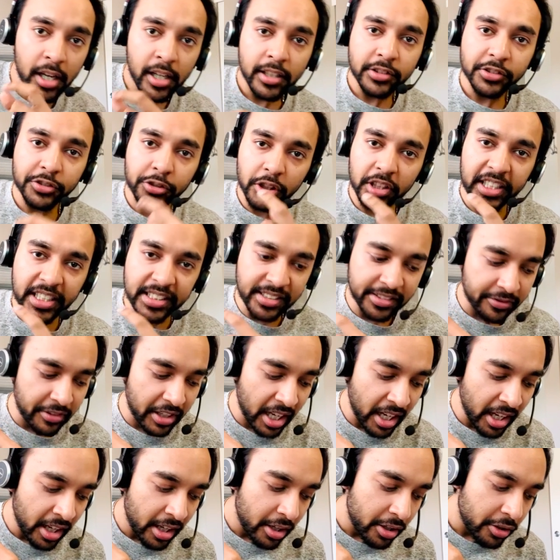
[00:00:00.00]
So this
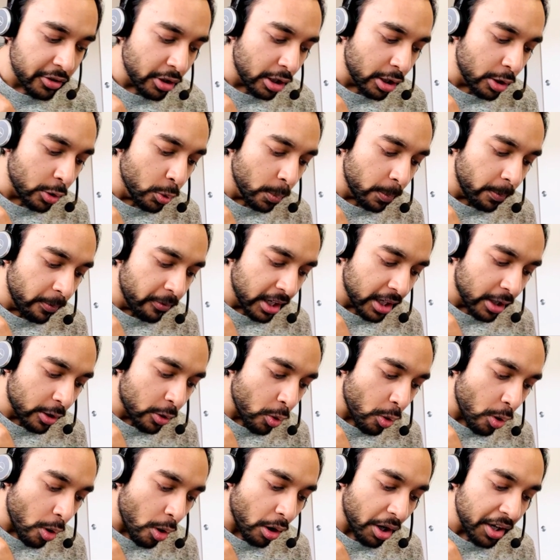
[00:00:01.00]
way, your loop will
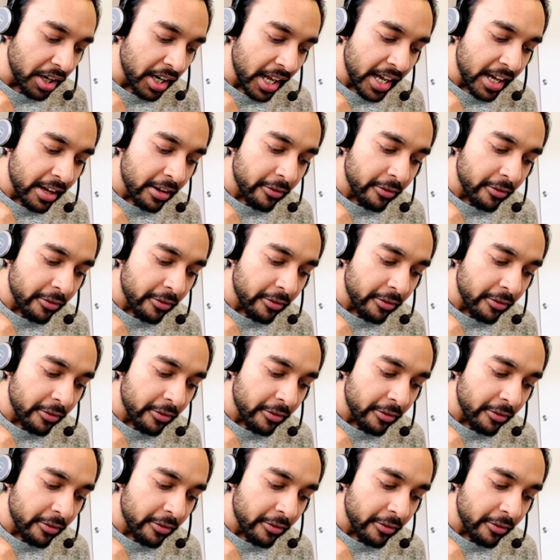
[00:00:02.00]
go on